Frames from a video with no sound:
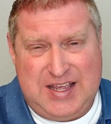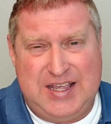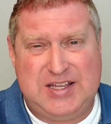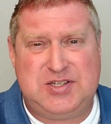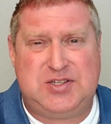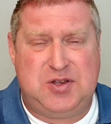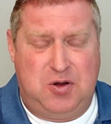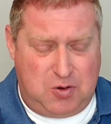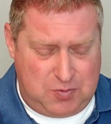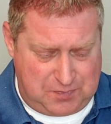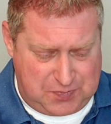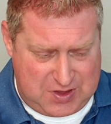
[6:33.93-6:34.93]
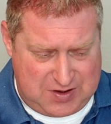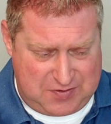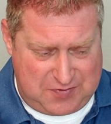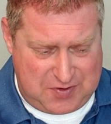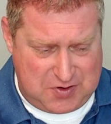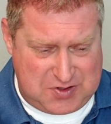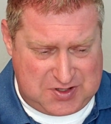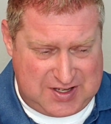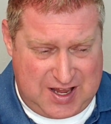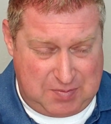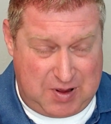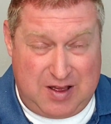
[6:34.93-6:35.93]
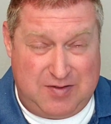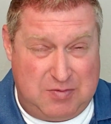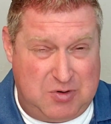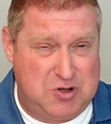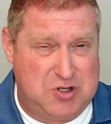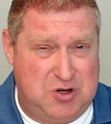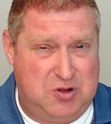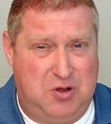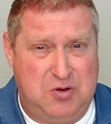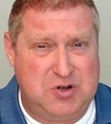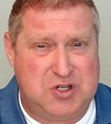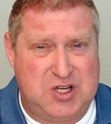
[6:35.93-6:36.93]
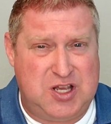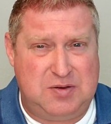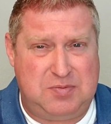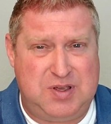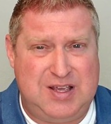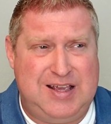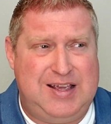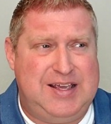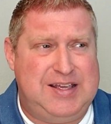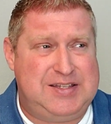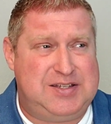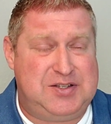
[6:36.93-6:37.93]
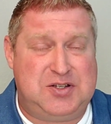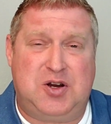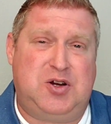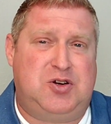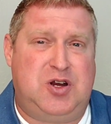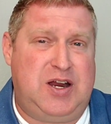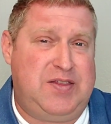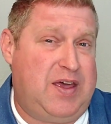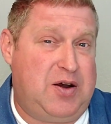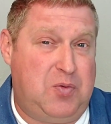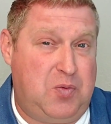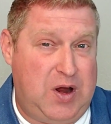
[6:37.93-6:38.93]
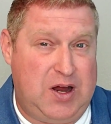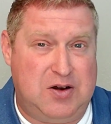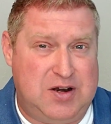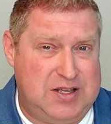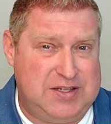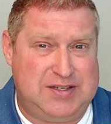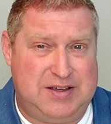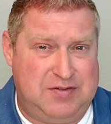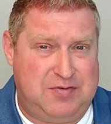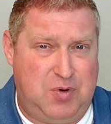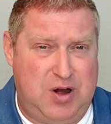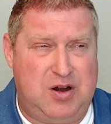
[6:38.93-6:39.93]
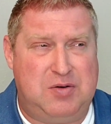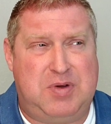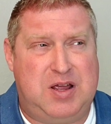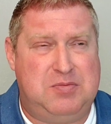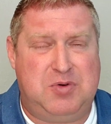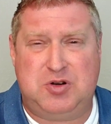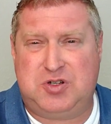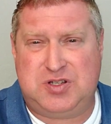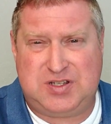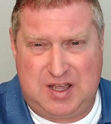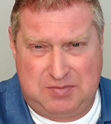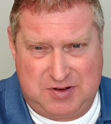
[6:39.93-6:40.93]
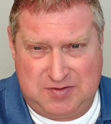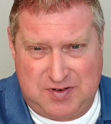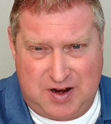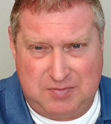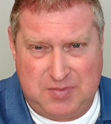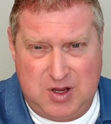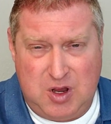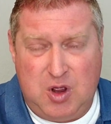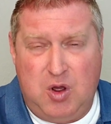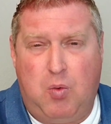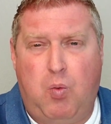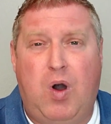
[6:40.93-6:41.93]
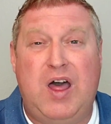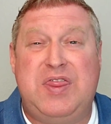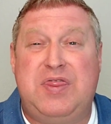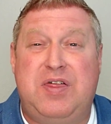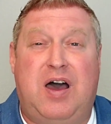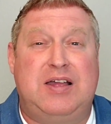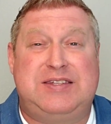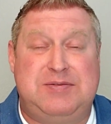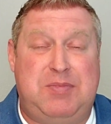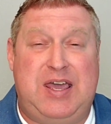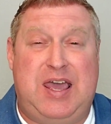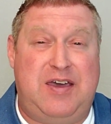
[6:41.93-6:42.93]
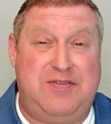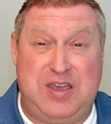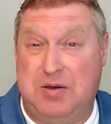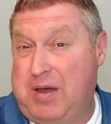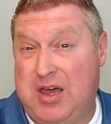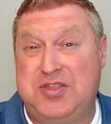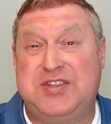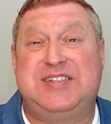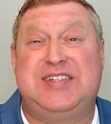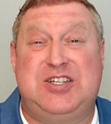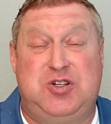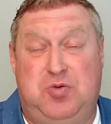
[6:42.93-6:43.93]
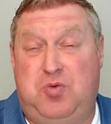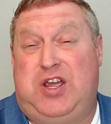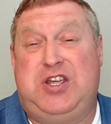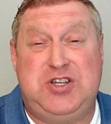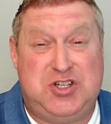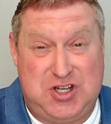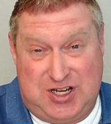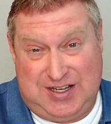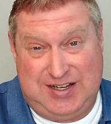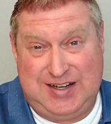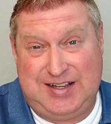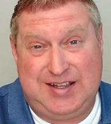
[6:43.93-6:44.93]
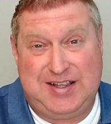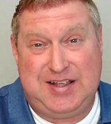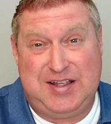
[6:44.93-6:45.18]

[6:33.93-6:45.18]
And so the first step of emotional ownership is to start creating that awareness of, where are my emotions coming from? What thoughts am I having about the situation